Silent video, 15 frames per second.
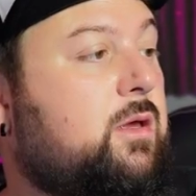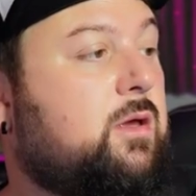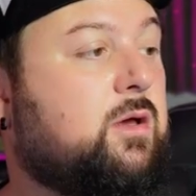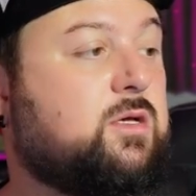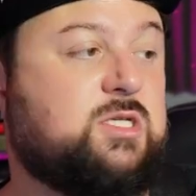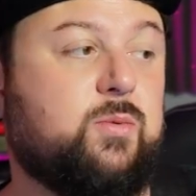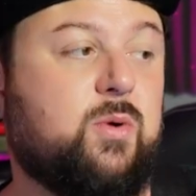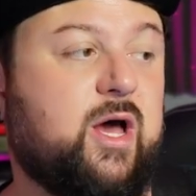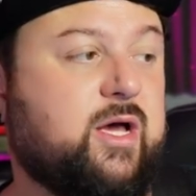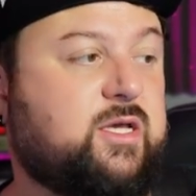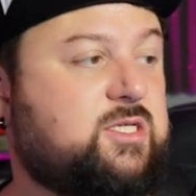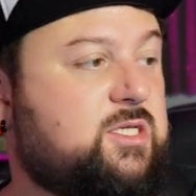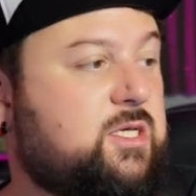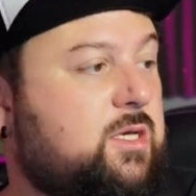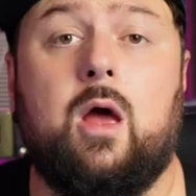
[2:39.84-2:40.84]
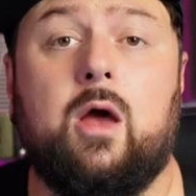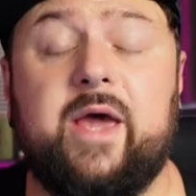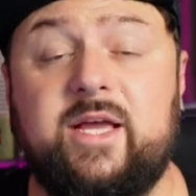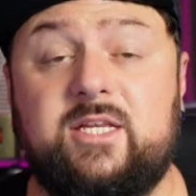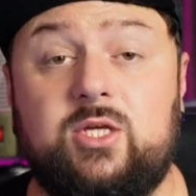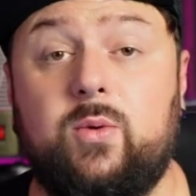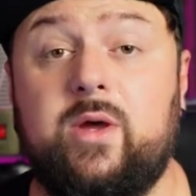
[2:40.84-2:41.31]
Because it works.
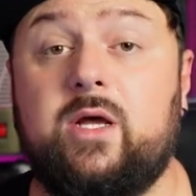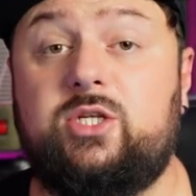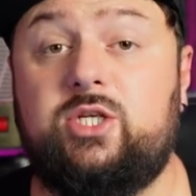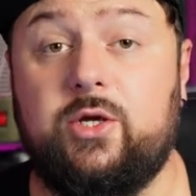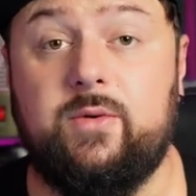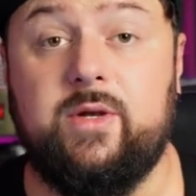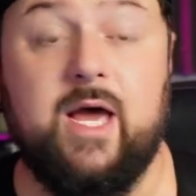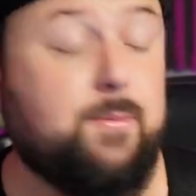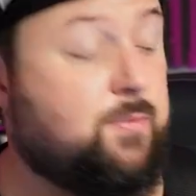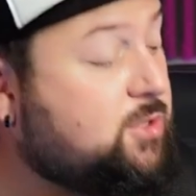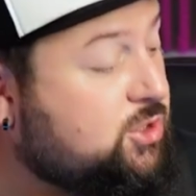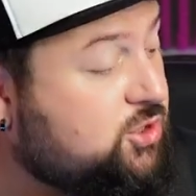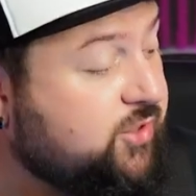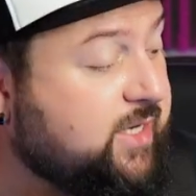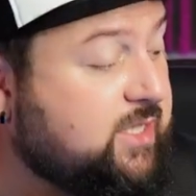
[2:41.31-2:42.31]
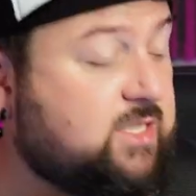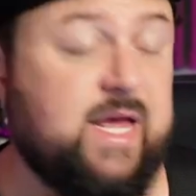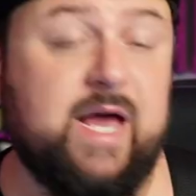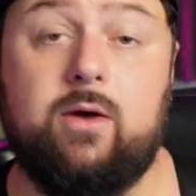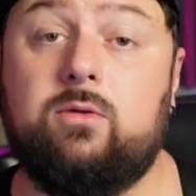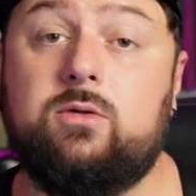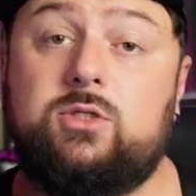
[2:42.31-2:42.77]
Okay, so we are tuned up, stretched
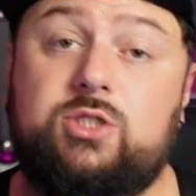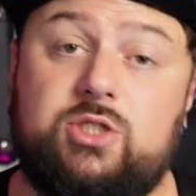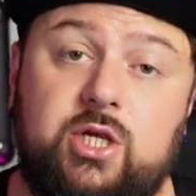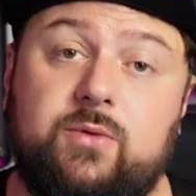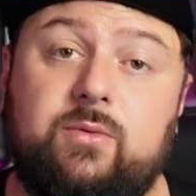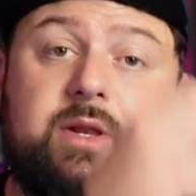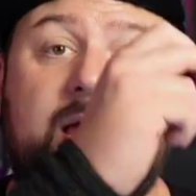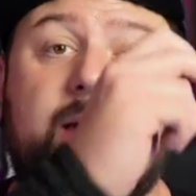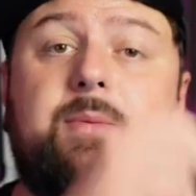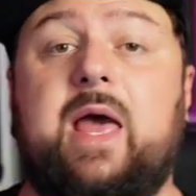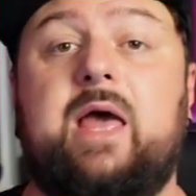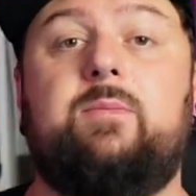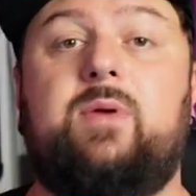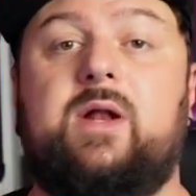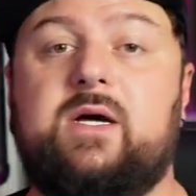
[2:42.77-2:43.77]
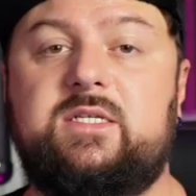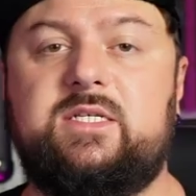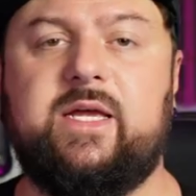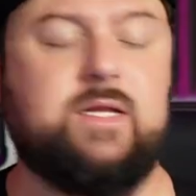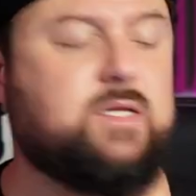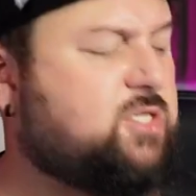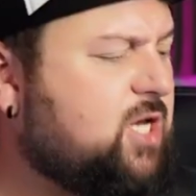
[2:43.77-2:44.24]
out, tuned up and plugged
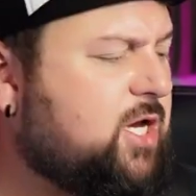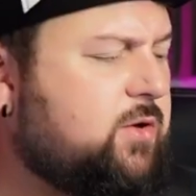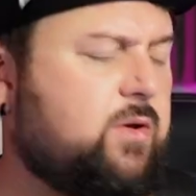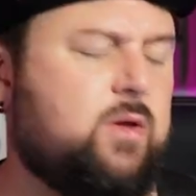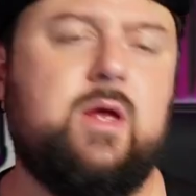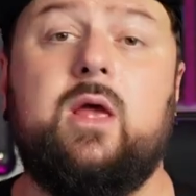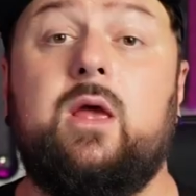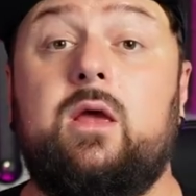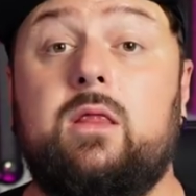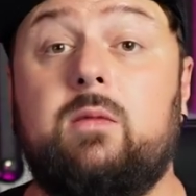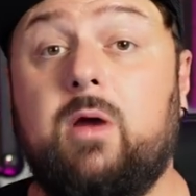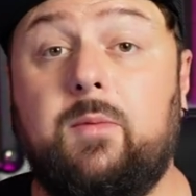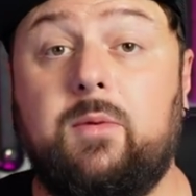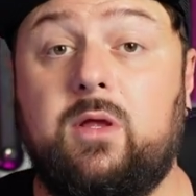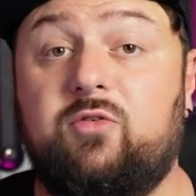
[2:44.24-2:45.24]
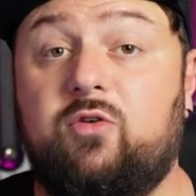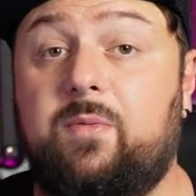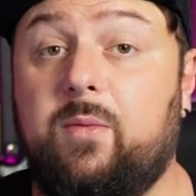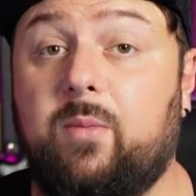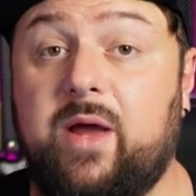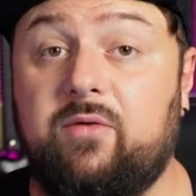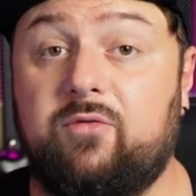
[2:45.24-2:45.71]
in. So the moment you've all
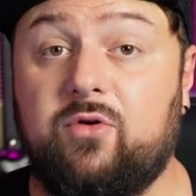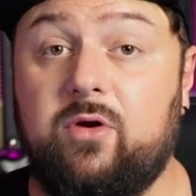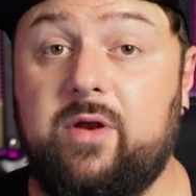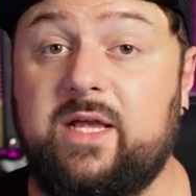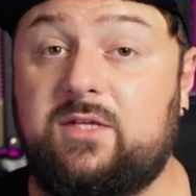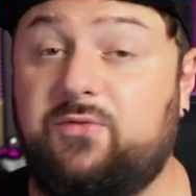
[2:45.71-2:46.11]
been waiting for, let's